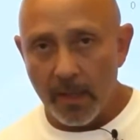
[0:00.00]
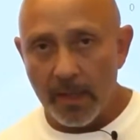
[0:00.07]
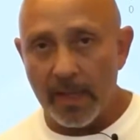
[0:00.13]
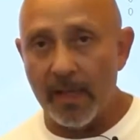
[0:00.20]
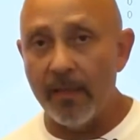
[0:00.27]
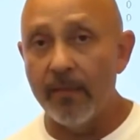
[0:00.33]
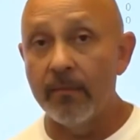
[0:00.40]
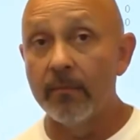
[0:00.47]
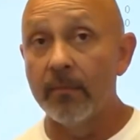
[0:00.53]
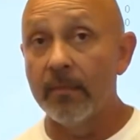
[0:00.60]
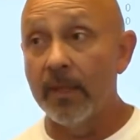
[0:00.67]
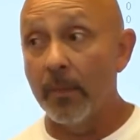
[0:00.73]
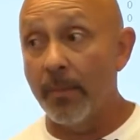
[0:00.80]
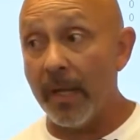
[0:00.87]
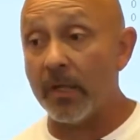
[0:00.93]

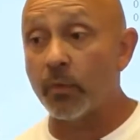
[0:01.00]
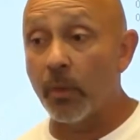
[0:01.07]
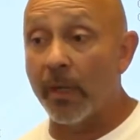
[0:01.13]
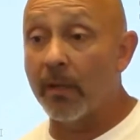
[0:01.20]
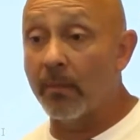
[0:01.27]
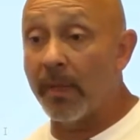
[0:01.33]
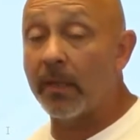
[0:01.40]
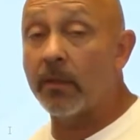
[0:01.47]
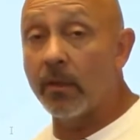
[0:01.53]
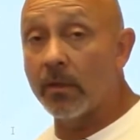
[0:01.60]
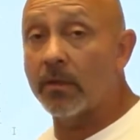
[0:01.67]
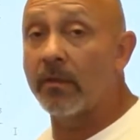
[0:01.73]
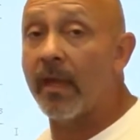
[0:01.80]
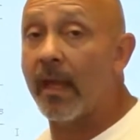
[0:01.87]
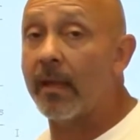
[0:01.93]
And the best way to make
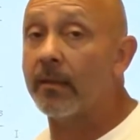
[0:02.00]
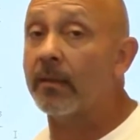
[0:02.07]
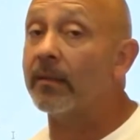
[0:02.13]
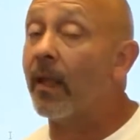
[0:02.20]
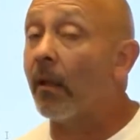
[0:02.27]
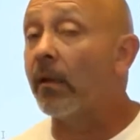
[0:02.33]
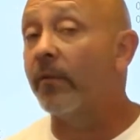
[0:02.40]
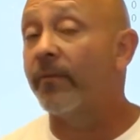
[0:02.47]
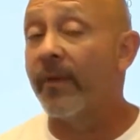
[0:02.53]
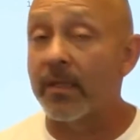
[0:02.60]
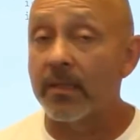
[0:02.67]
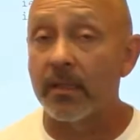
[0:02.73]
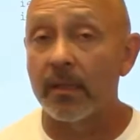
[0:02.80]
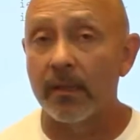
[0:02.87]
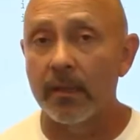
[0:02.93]
use of that, not only
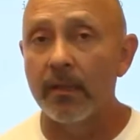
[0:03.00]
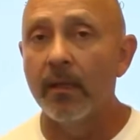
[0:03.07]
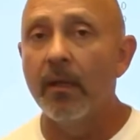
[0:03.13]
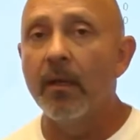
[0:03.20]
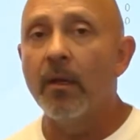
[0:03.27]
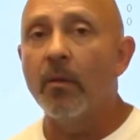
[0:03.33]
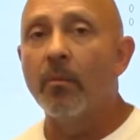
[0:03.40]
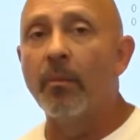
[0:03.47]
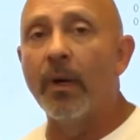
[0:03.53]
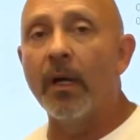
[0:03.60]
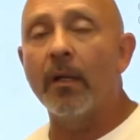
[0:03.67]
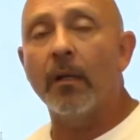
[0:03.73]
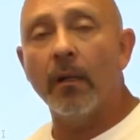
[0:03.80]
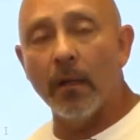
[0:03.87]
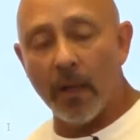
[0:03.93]
physically,
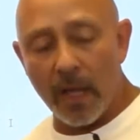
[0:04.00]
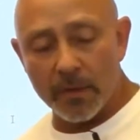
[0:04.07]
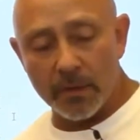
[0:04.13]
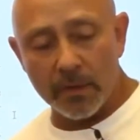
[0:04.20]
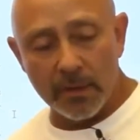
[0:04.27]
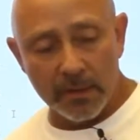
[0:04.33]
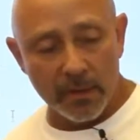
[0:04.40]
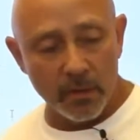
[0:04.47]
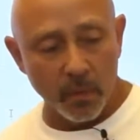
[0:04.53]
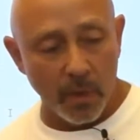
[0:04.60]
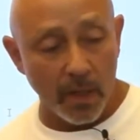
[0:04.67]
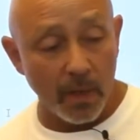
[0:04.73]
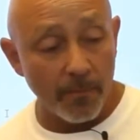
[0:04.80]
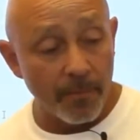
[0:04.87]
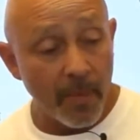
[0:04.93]
but logically as
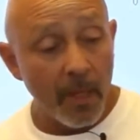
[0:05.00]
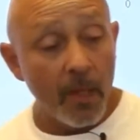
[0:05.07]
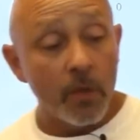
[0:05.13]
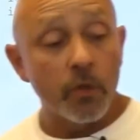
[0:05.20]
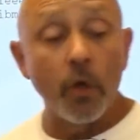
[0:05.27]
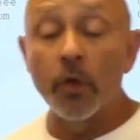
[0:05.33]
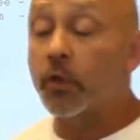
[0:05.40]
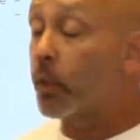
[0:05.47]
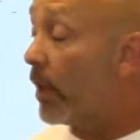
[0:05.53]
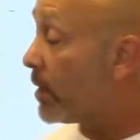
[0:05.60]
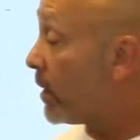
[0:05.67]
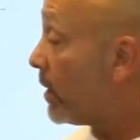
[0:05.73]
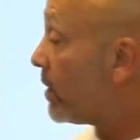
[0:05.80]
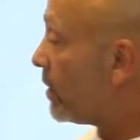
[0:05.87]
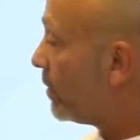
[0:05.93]
well. So
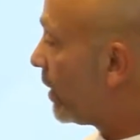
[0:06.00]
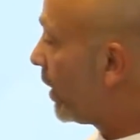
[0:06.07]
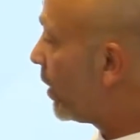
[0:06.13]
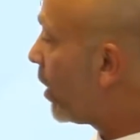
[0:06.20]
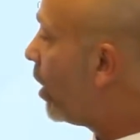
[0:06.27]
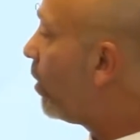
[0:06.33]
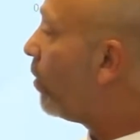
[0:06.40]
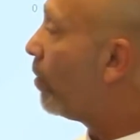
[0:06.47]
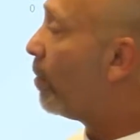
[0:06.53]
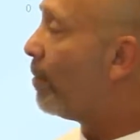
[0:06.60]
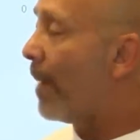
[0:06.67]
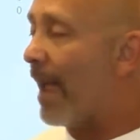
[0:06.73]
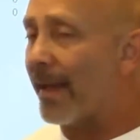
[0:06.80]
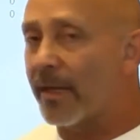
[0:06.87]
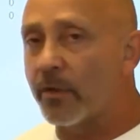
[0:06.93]
switches, there you go,
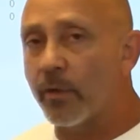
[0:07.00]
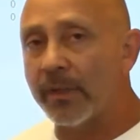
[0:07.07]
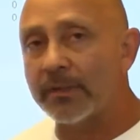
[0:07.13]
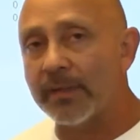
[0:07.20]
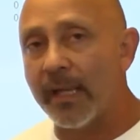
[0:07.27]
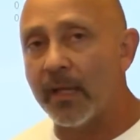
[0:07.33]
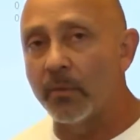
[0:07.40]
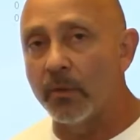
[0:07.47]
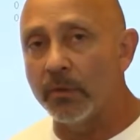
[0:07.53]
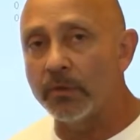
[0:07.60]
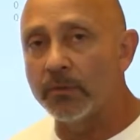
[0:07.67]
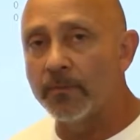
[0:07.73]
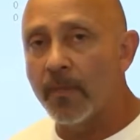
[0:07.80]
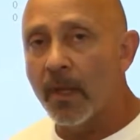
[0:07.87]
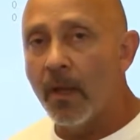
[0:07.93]
MAC address tables.
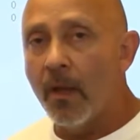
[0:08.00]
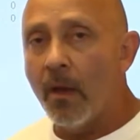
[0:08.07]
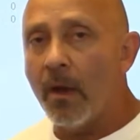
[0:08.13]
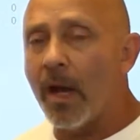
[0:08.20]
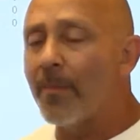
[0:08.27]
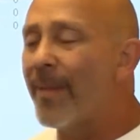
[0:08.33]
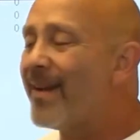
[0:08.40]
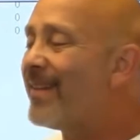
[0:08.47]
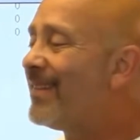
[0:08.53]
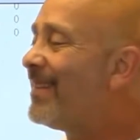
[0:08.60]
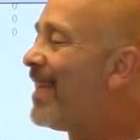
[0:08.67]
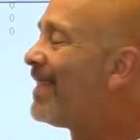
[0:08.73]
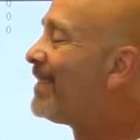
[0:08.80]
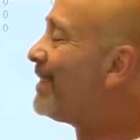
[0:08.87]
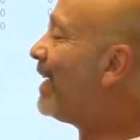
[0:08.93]
All right, but
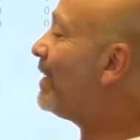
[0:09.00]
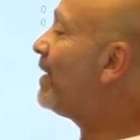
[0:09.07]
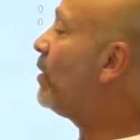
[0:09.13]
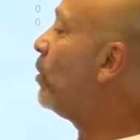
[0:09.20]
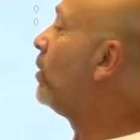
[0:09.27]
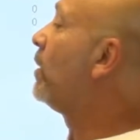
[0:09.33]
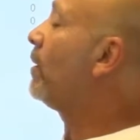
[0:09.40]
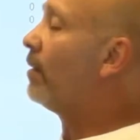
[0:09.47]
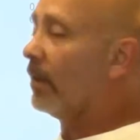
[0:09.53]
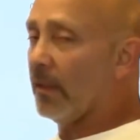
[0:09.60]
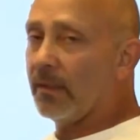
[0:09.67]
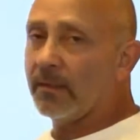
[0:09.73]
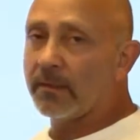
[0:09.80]
that's not the only thing.